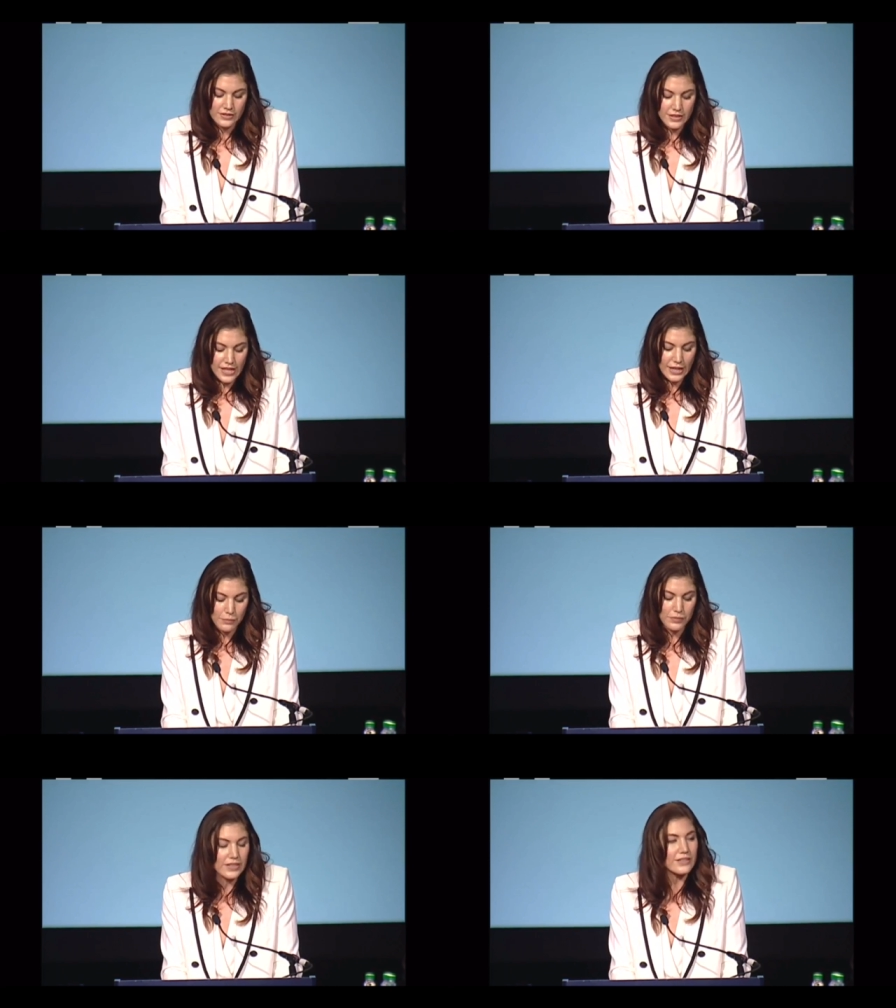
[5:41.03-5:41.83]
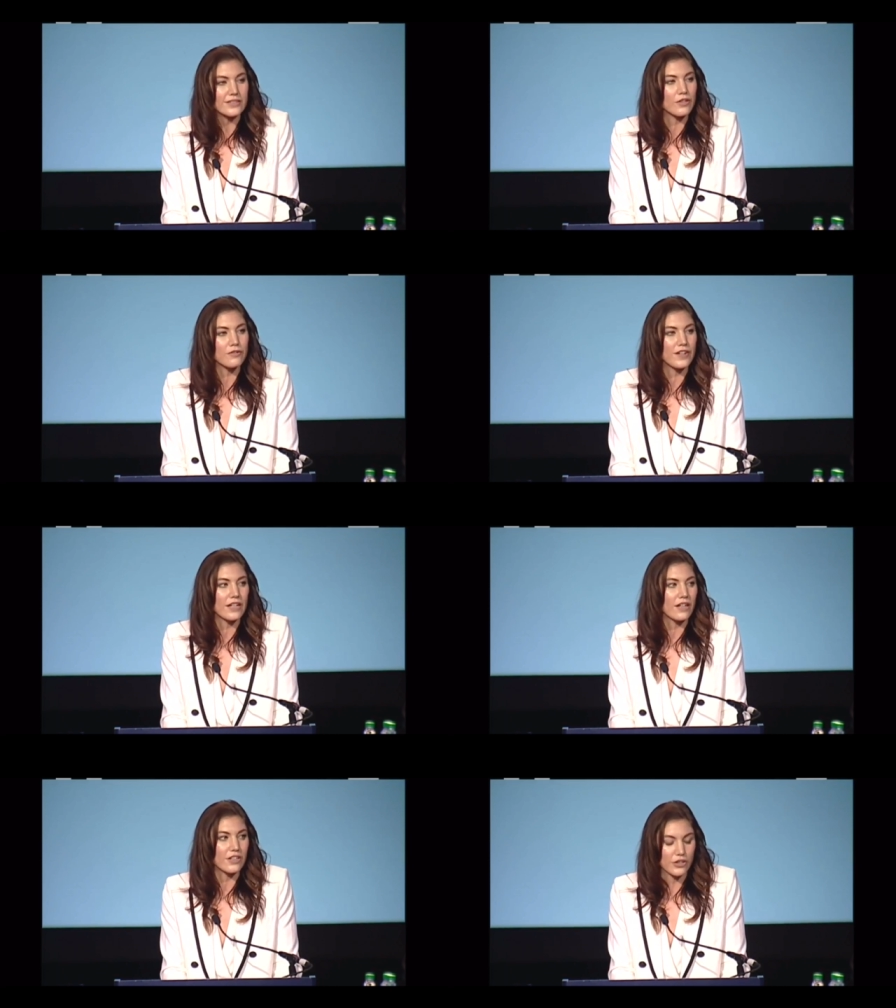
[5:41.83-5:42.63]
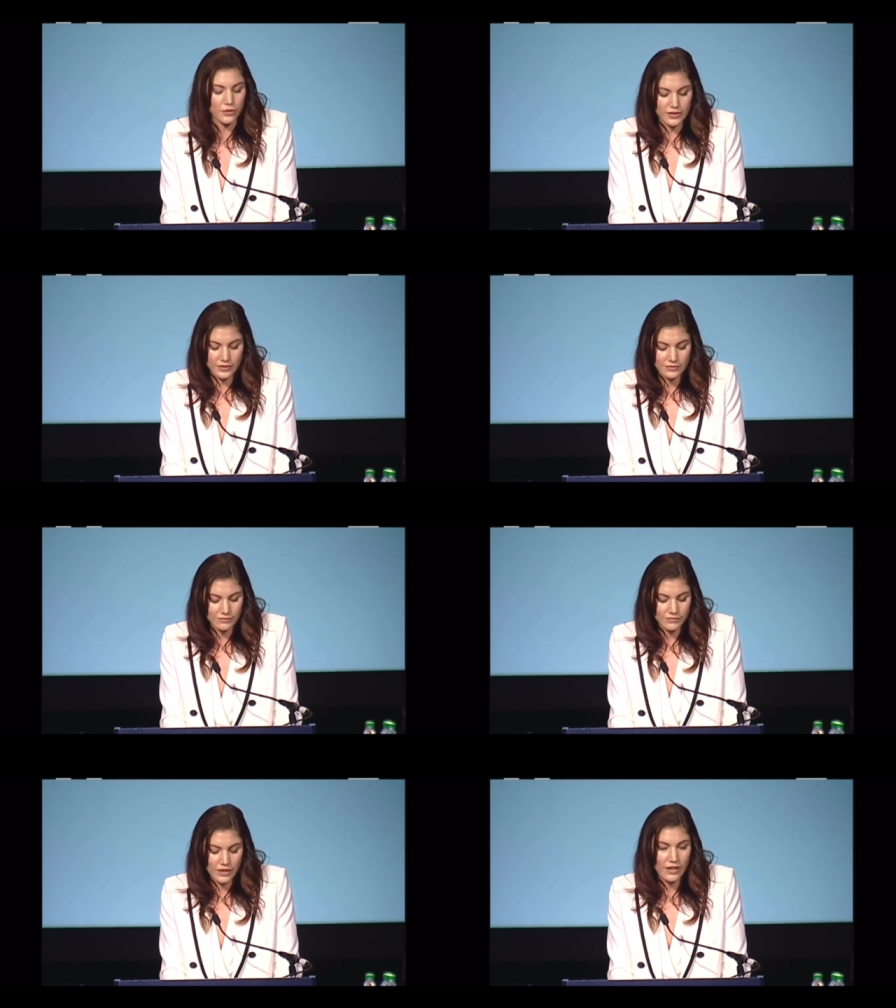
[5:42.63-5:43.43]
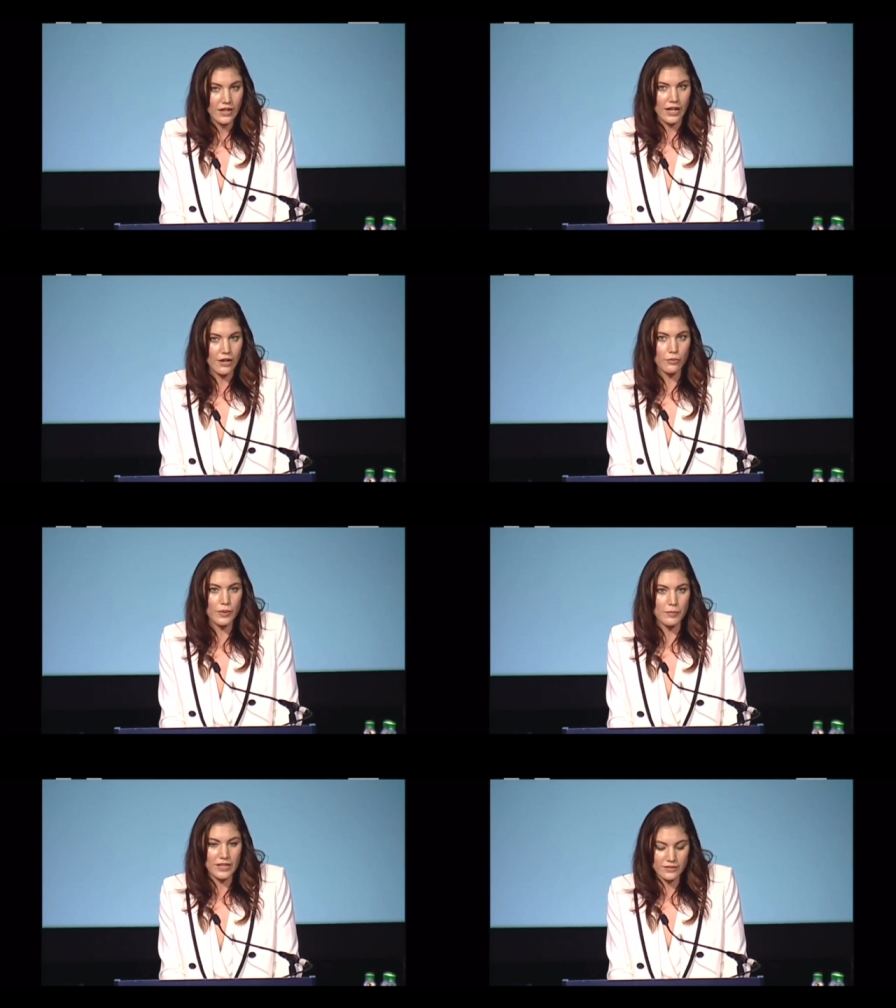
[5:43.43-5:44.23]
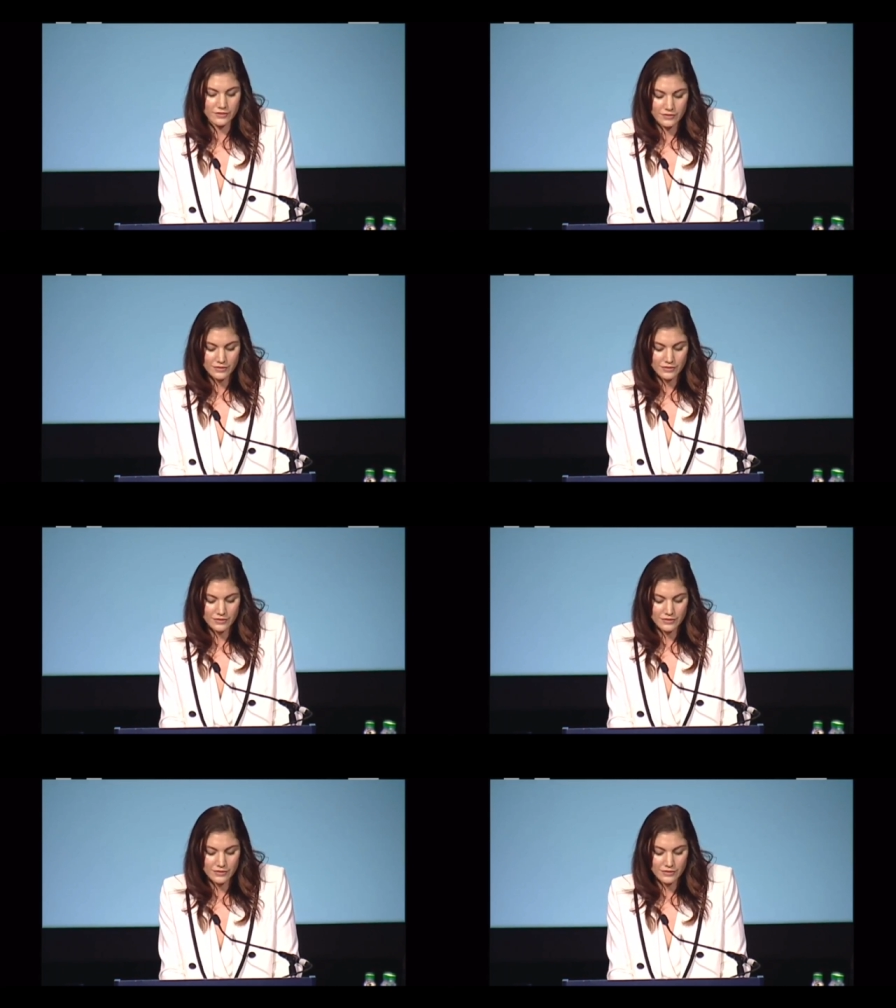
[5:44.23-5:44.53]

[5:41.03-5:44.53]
Today, please don't fail our youth, our women,